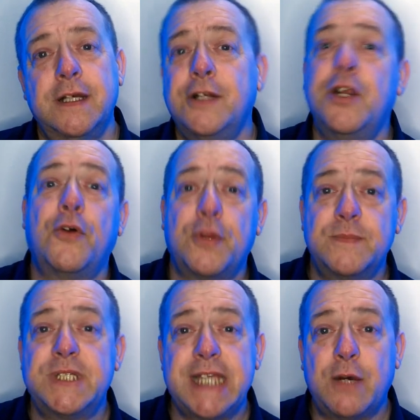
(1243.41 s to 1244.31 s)
not
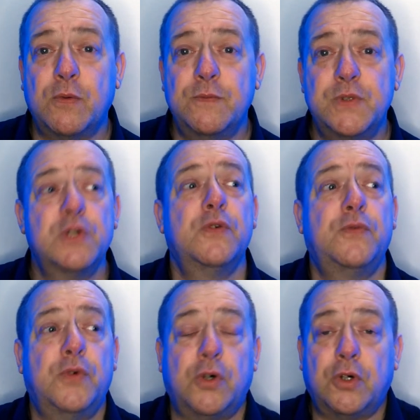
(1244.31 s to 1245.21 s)
themselves
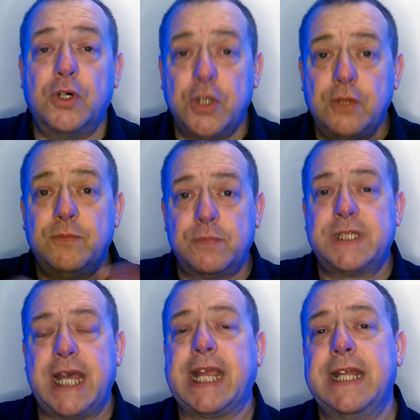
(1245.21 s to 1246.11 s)
for
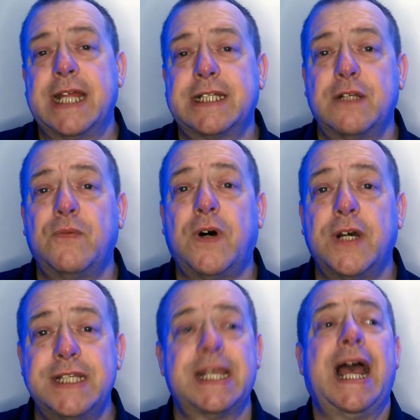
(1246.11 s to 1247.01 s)
taking that
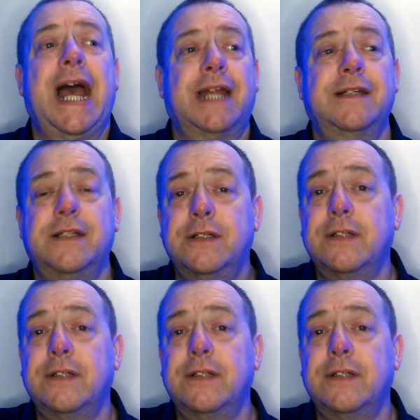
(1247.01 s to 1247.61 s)
advice and